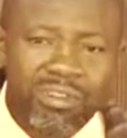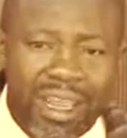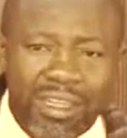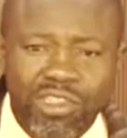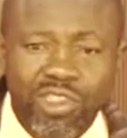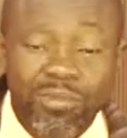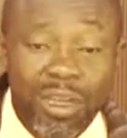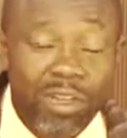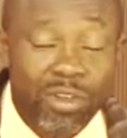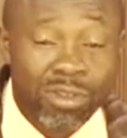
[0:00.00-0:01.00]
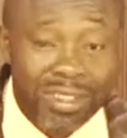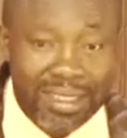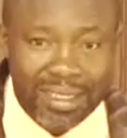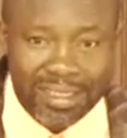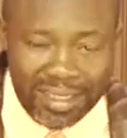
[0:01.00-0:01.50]
really should be looked
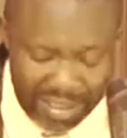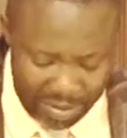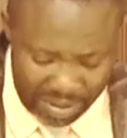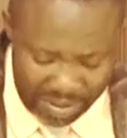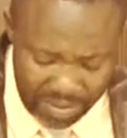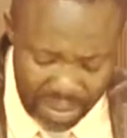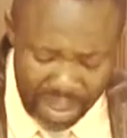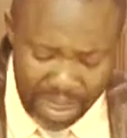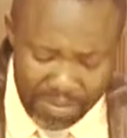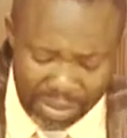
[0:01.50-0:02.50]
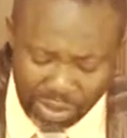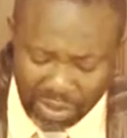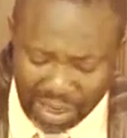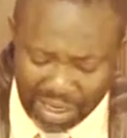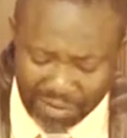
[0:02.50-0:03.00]
at and dealt with. Matthew
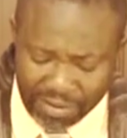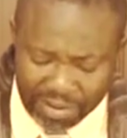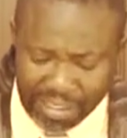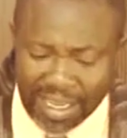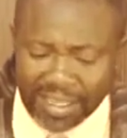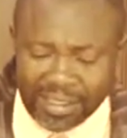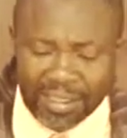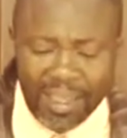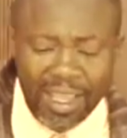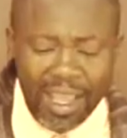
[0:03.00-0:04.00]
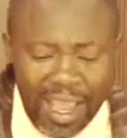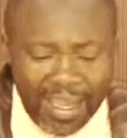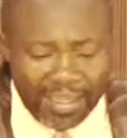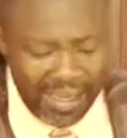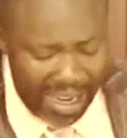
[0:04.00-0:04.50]
8, verse 8
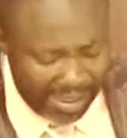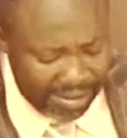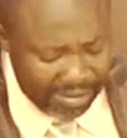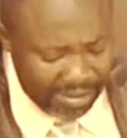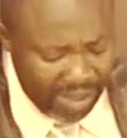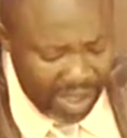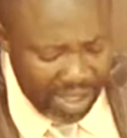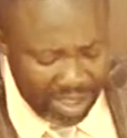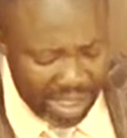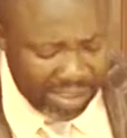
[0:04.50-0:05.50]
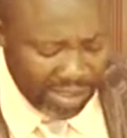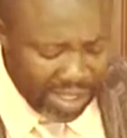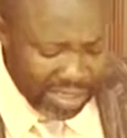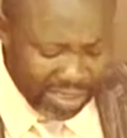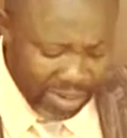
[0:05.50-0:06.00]
and 9. This
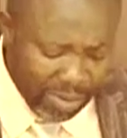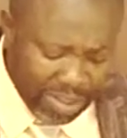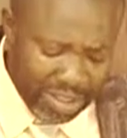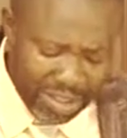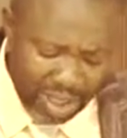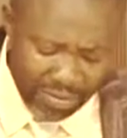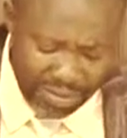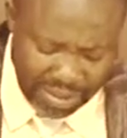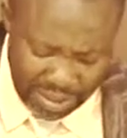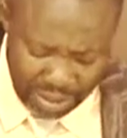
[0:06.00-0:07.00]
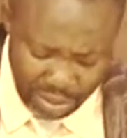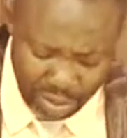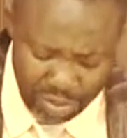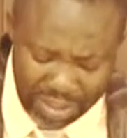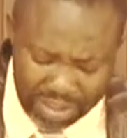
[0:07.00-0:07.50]
is the words of the
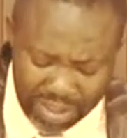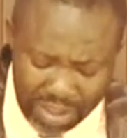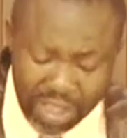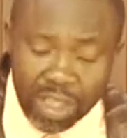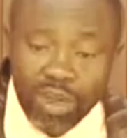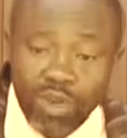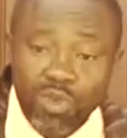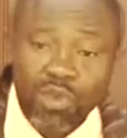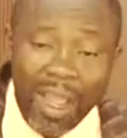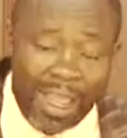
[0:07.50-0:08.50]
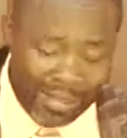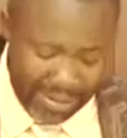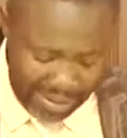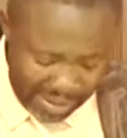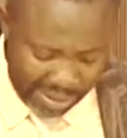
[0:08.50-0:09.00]
centurion who had
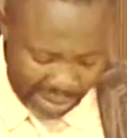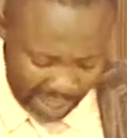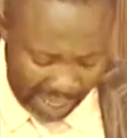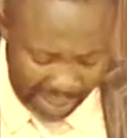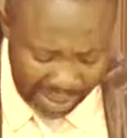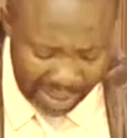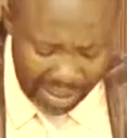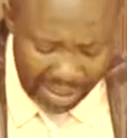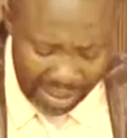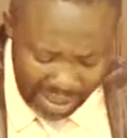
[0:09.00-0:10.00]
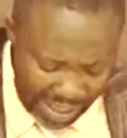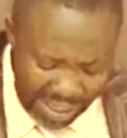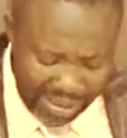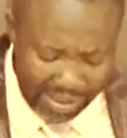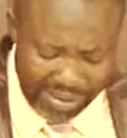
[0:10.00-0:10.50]
his child
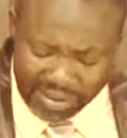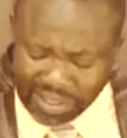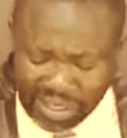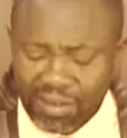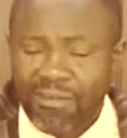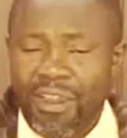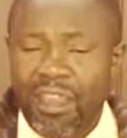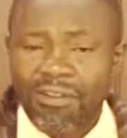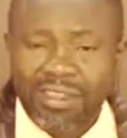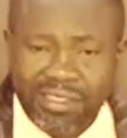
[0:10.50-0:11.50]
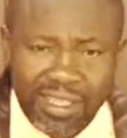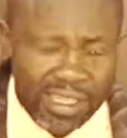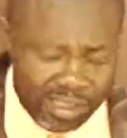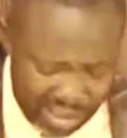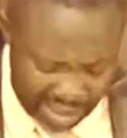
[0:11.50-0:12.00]
ill, sick, very sick to